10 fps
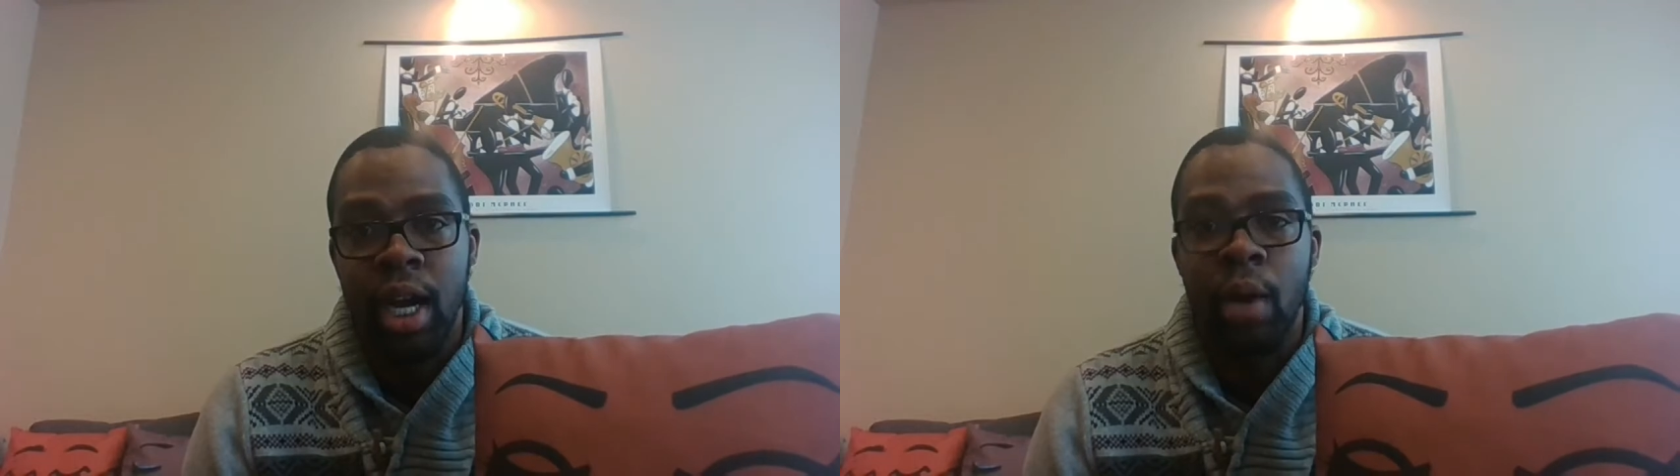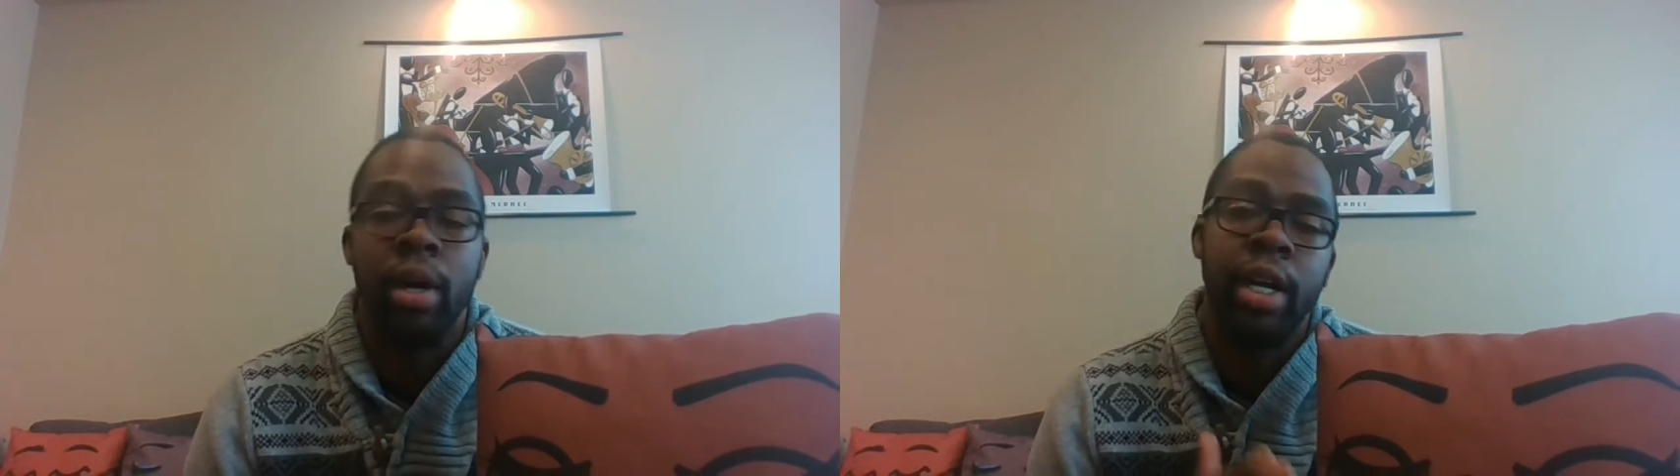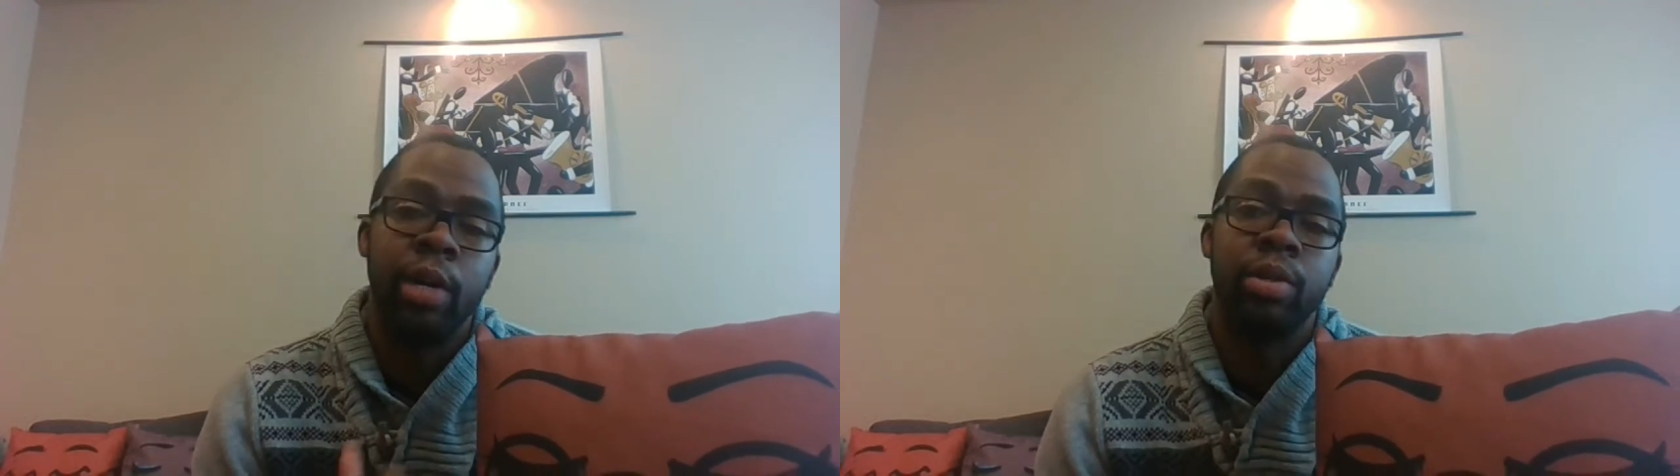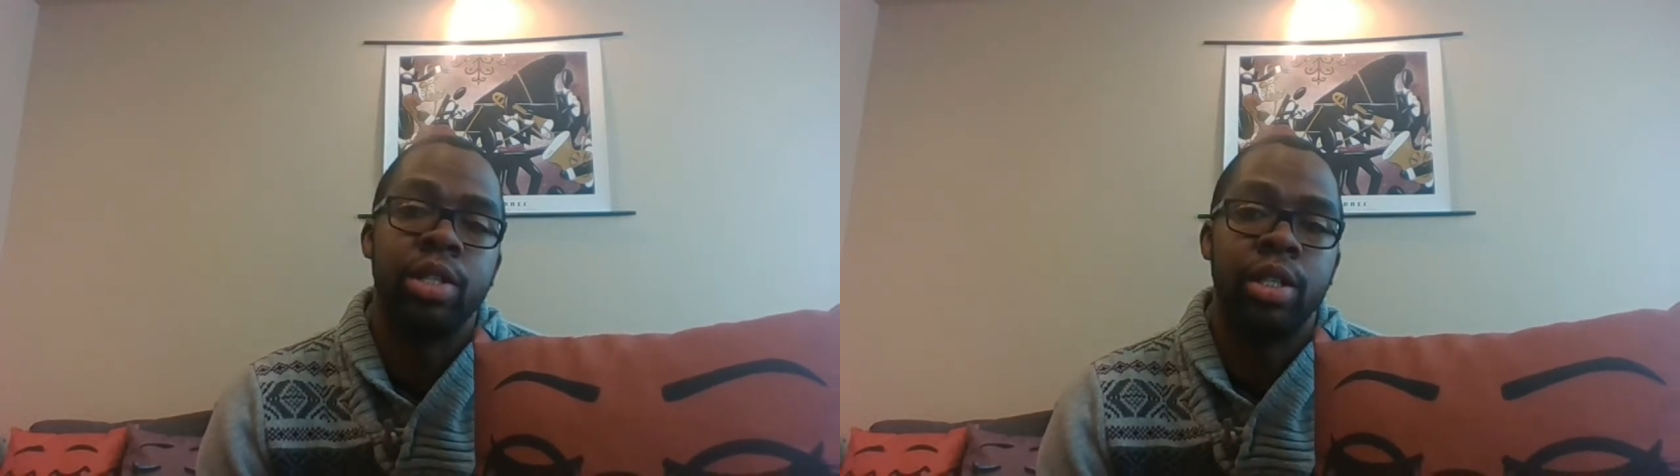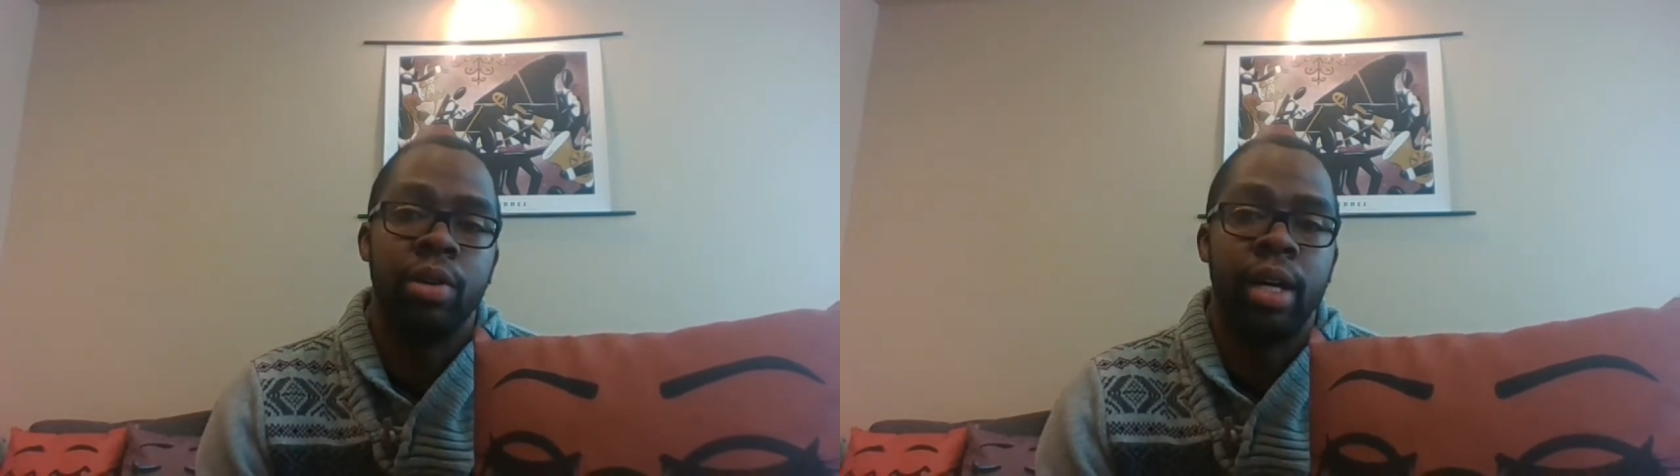I want anyone
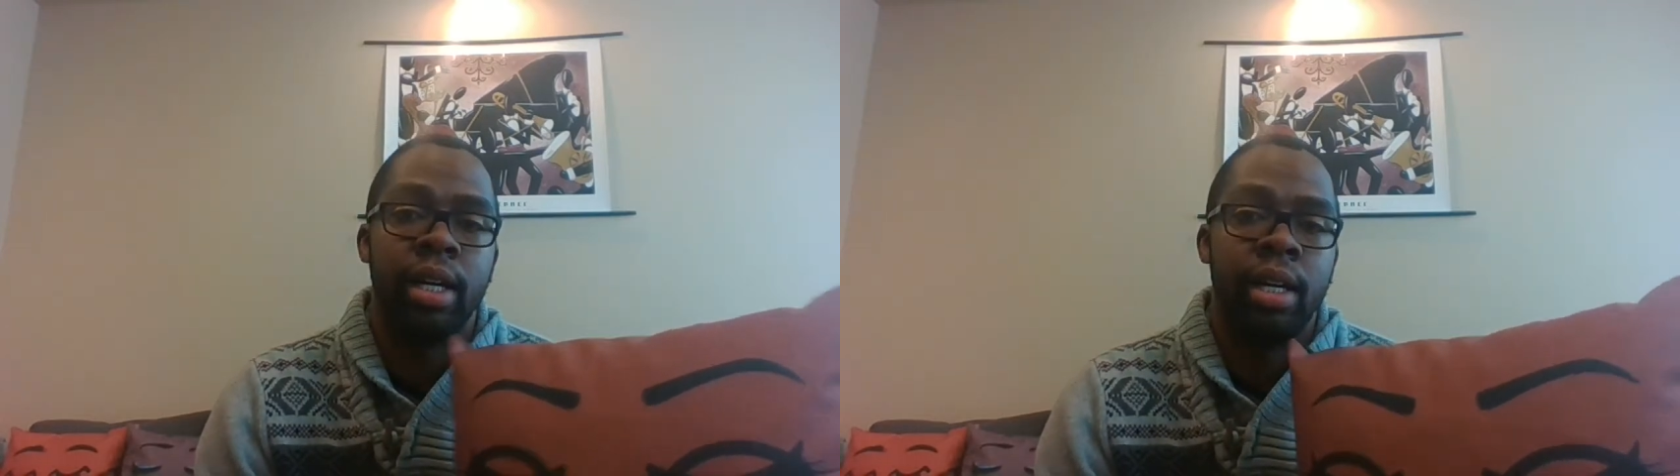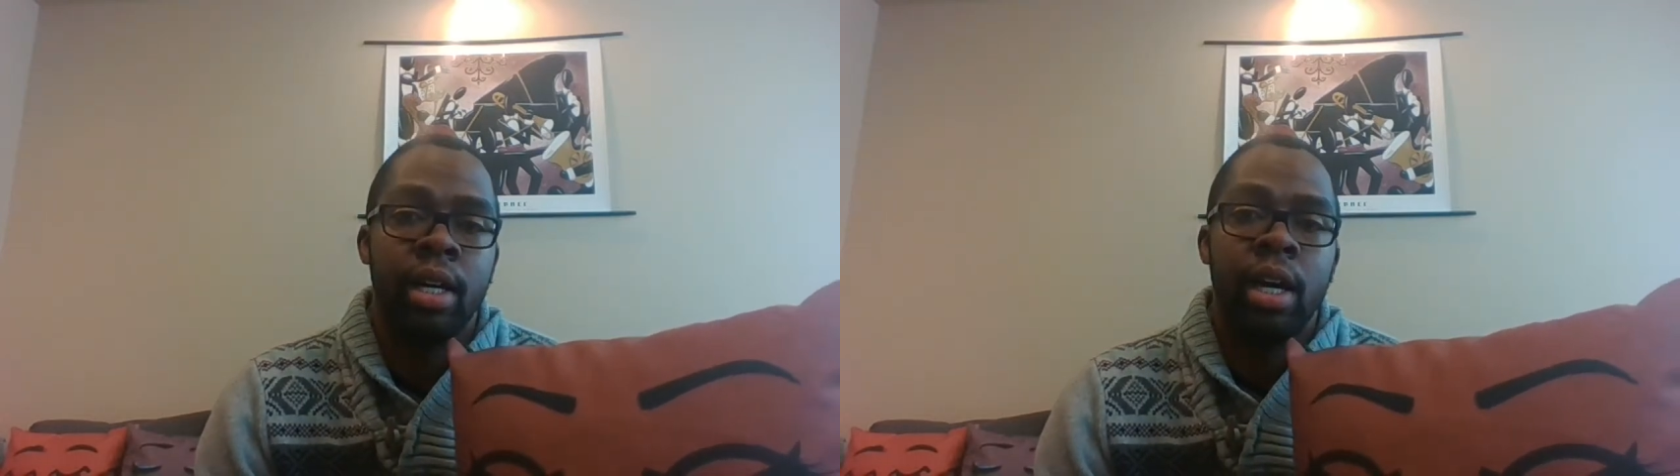to know that